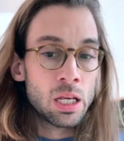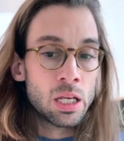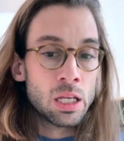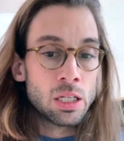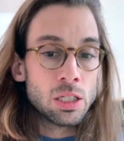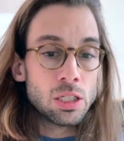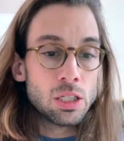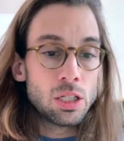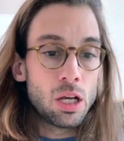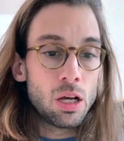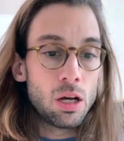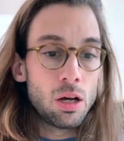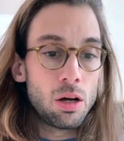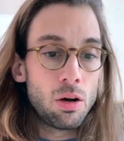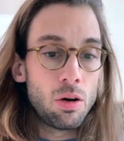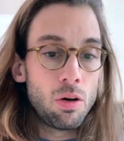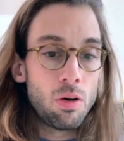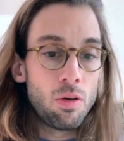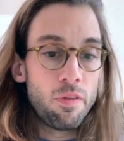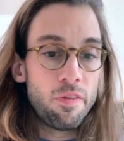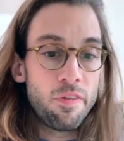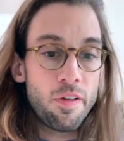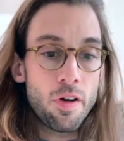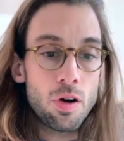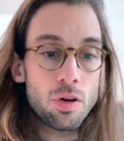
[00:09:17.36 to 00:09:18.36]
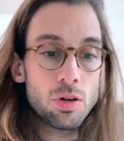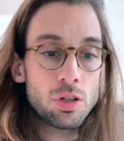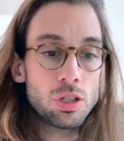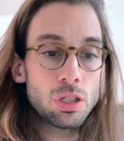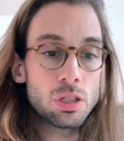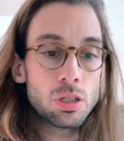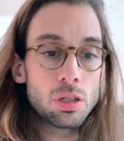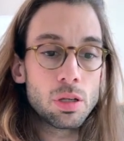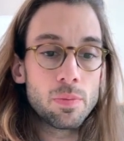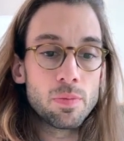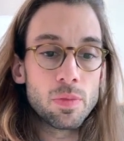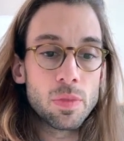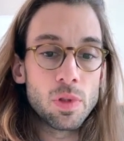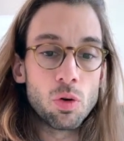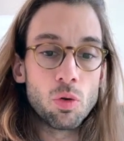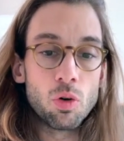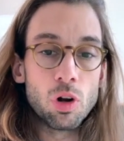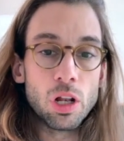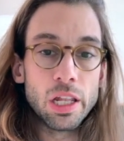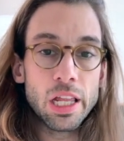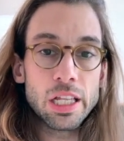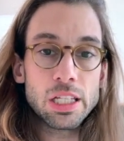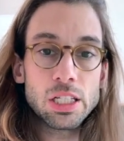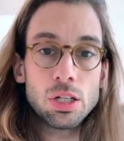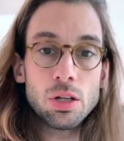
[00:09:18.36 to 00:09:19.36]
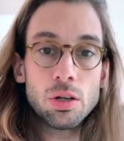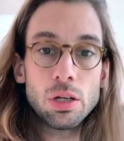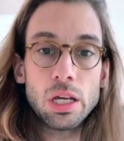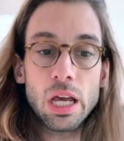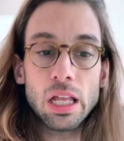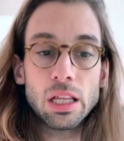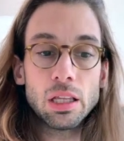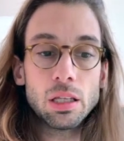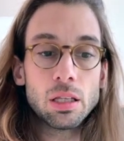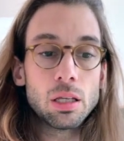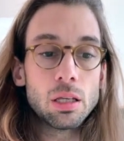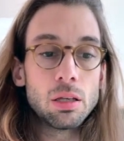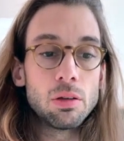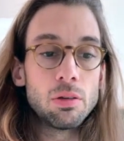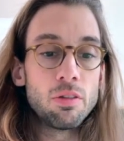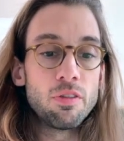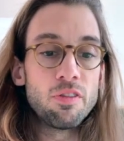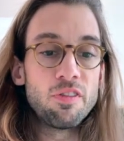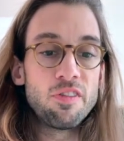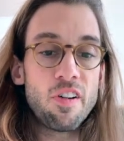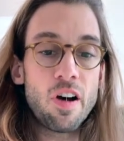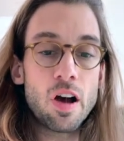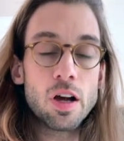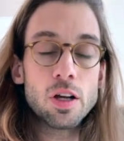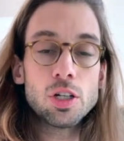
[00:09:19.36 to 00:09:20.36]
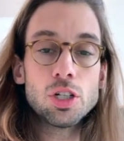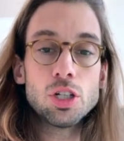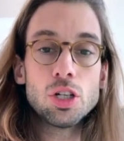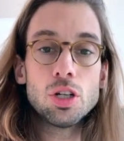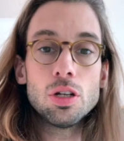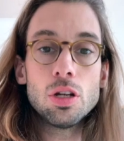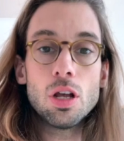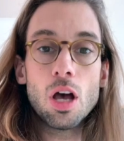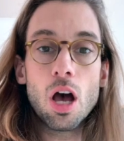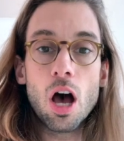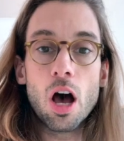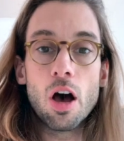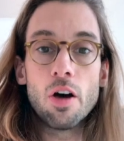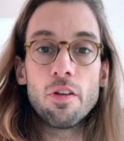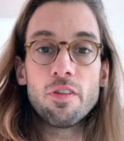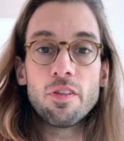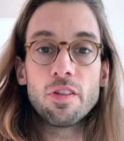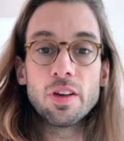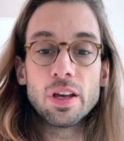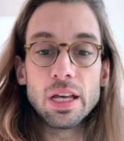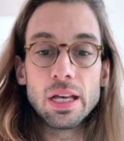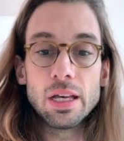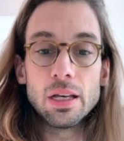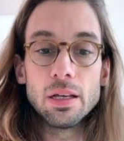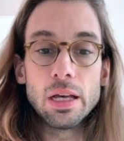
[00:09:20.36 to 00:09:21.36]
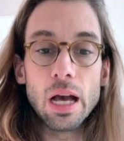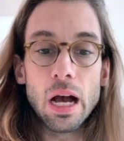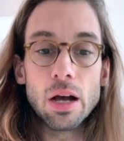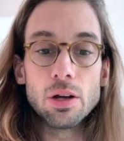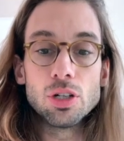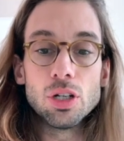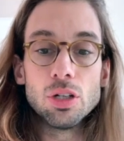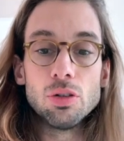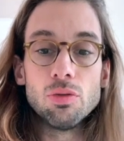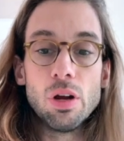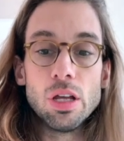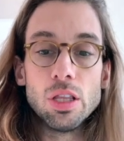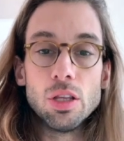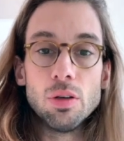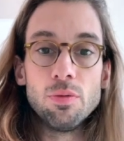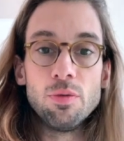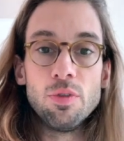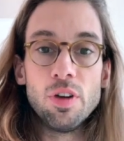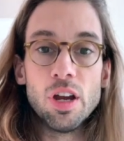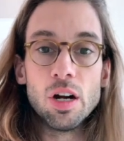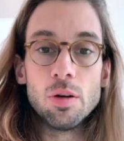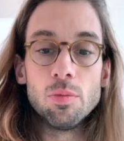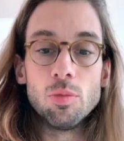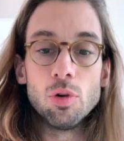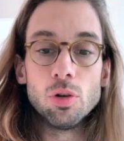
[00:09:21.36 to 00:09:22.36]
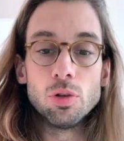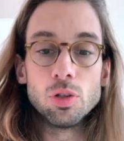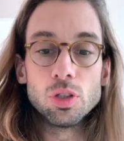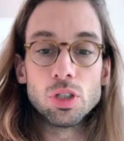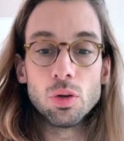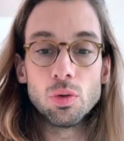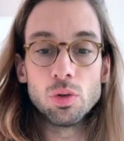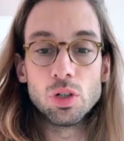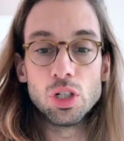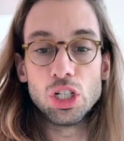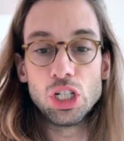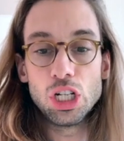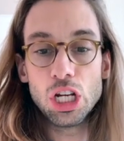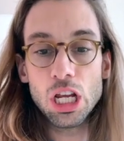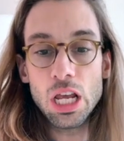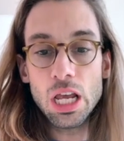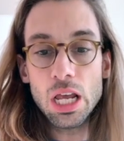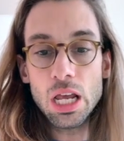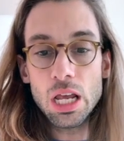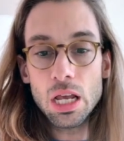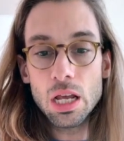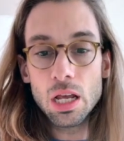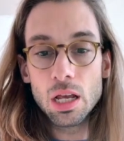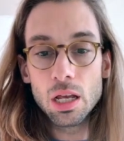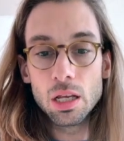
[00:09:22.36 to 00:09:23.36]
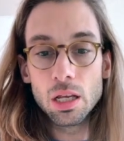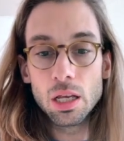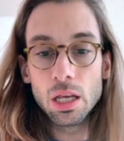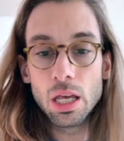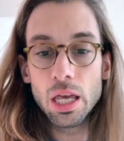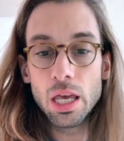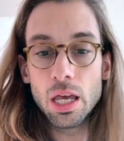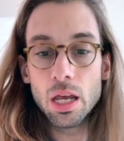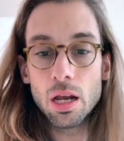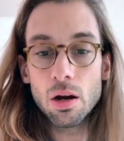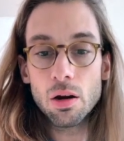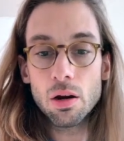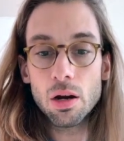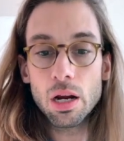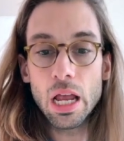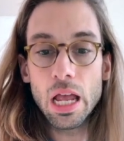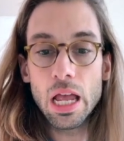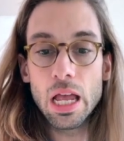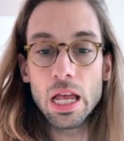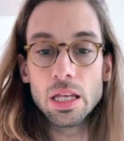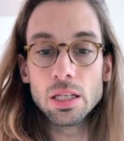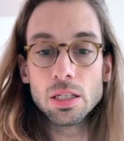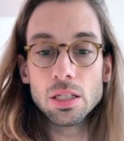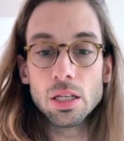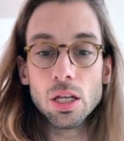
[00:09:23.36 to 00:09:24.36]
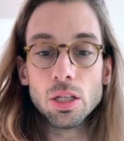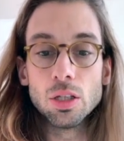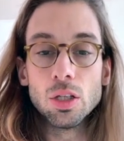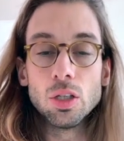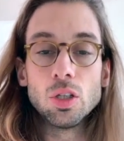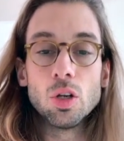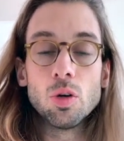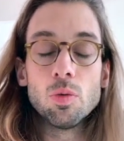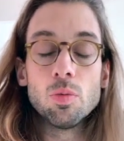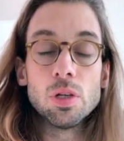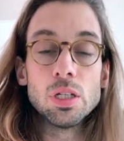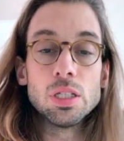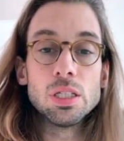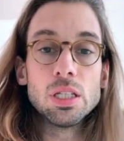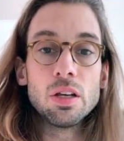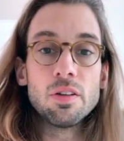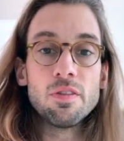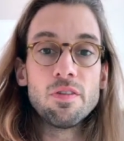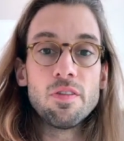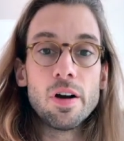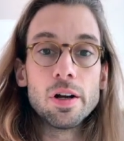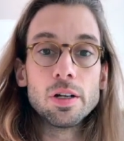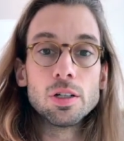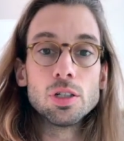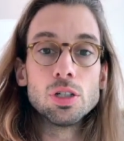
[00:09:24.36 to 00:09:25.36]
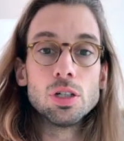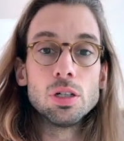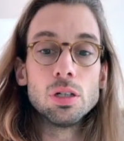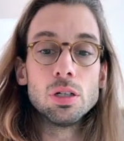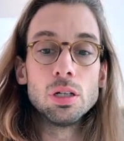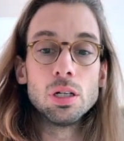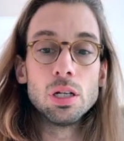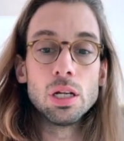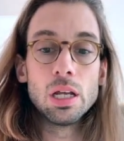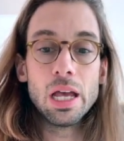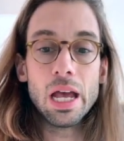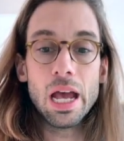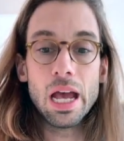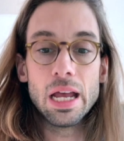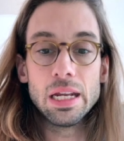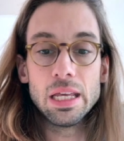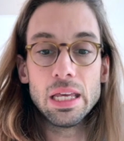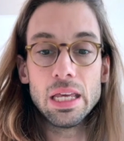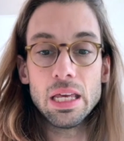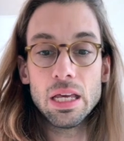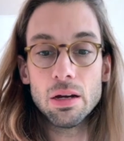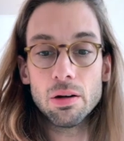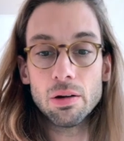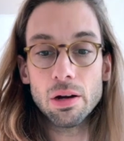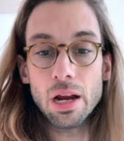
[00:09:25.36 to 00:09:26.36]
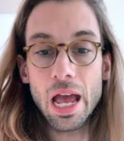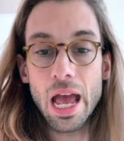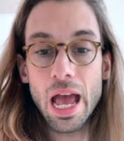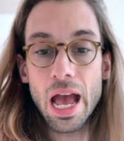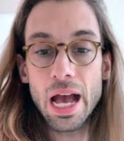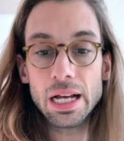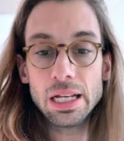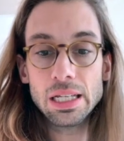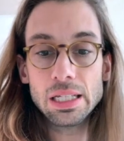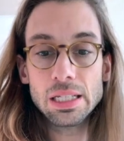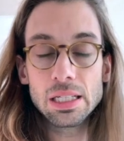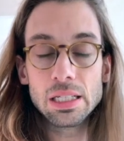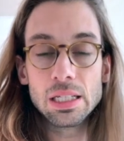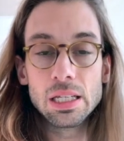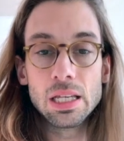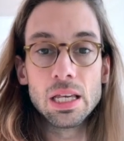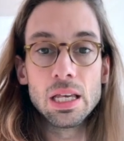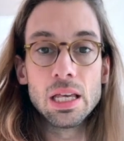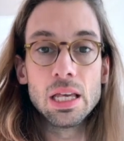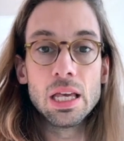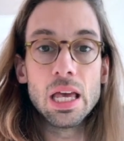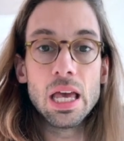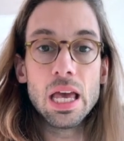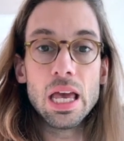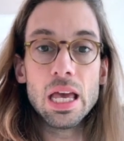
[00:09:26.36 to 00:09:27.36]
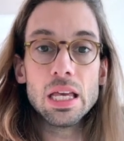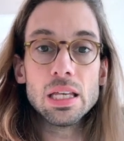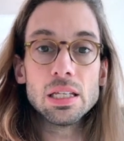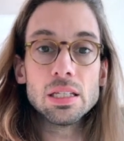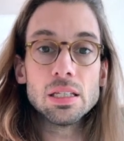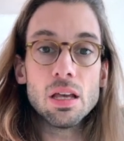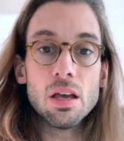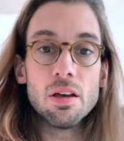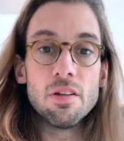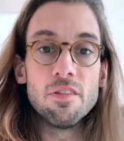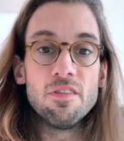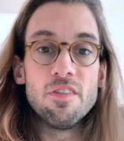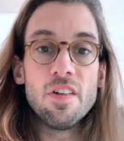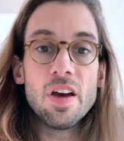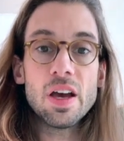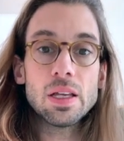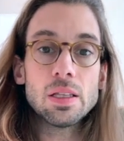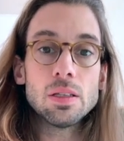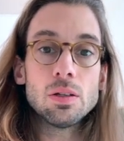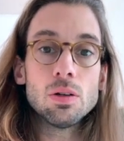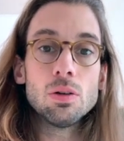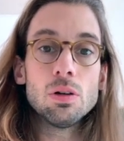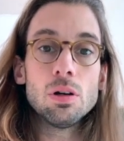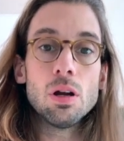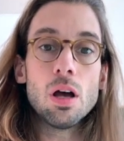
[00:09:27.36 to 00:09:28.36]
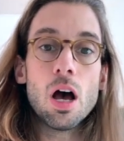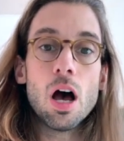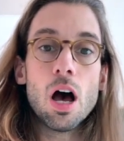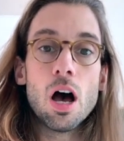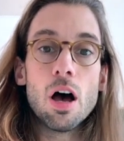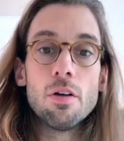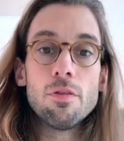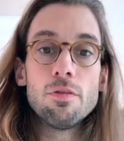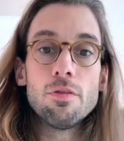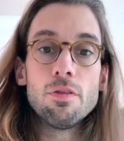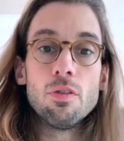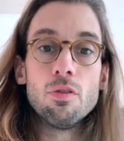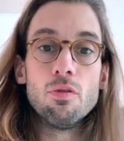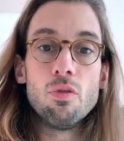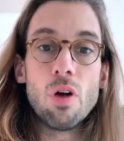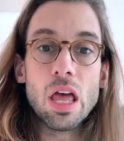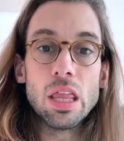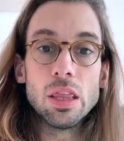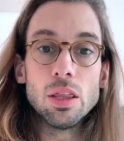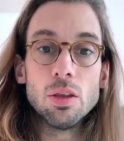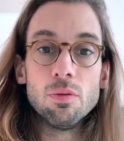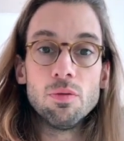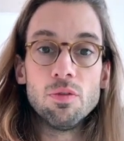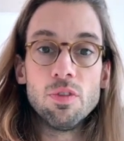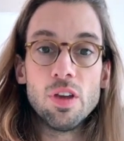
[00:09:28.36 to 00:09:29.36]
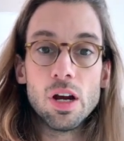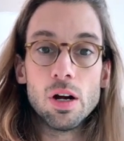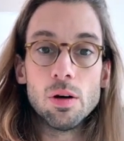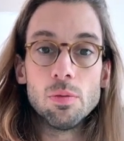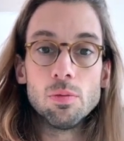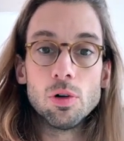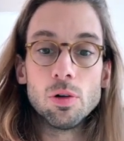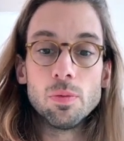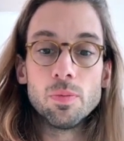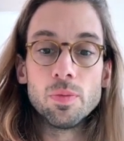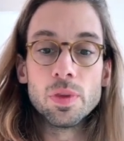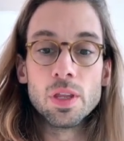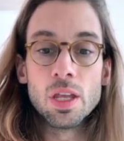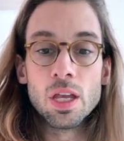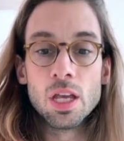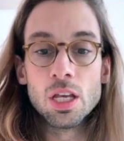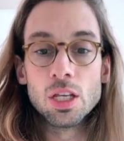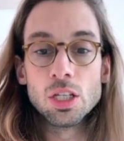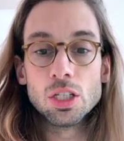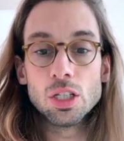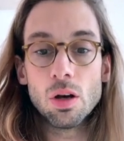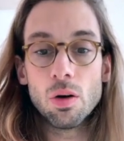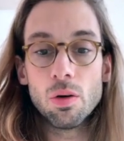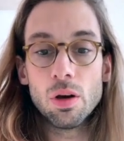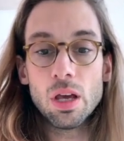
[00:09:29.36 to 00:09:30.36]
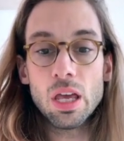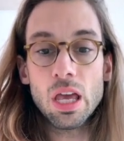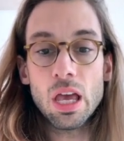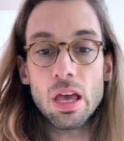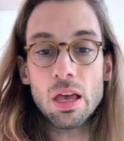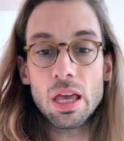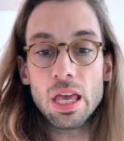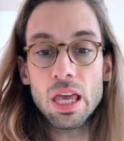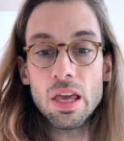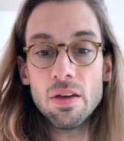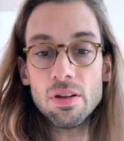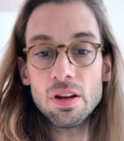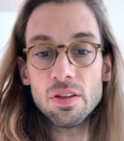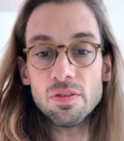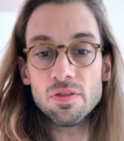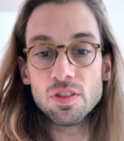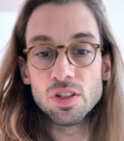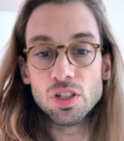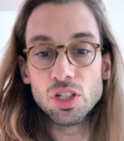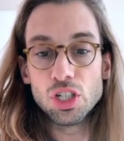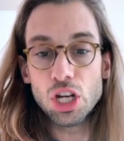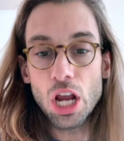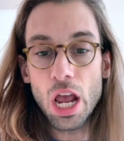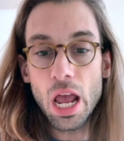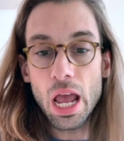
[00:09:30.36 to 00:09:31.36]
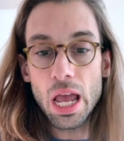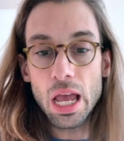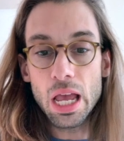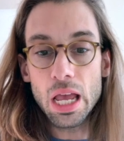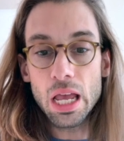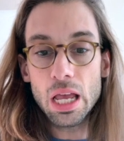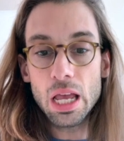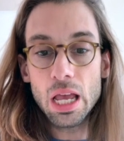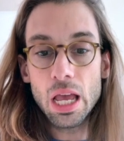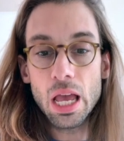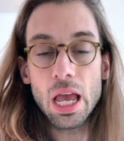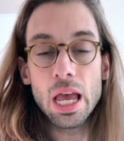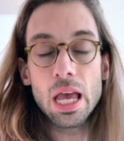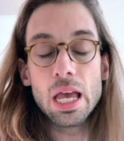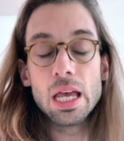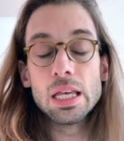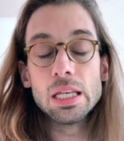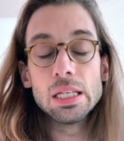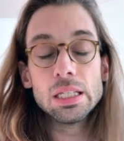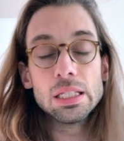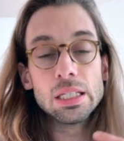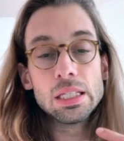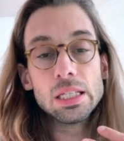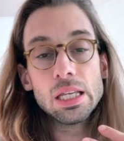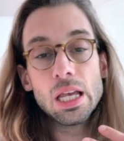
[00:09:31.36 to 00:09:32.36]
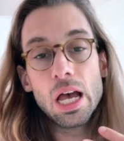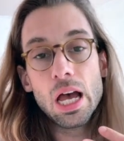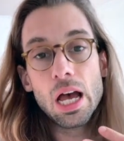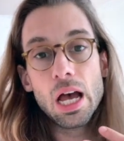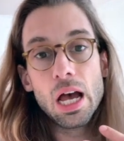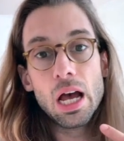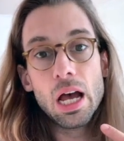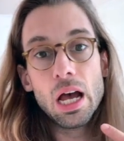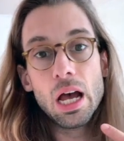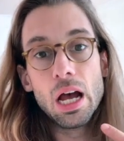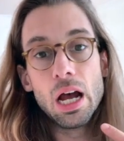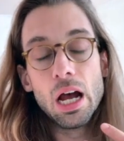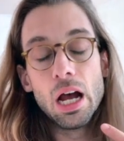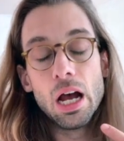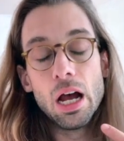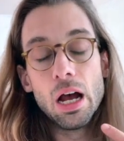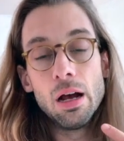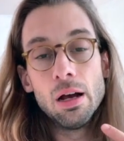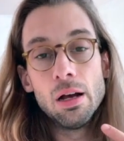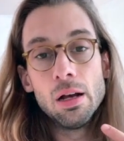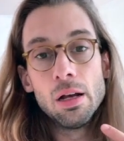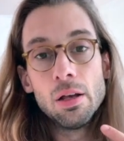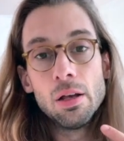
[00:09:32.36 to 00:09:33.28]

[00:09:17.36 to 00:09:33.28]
so first let's look at function of Gaussian random variable. So G here is a deterministic function, and here X is a vector of random variable. So even if J is a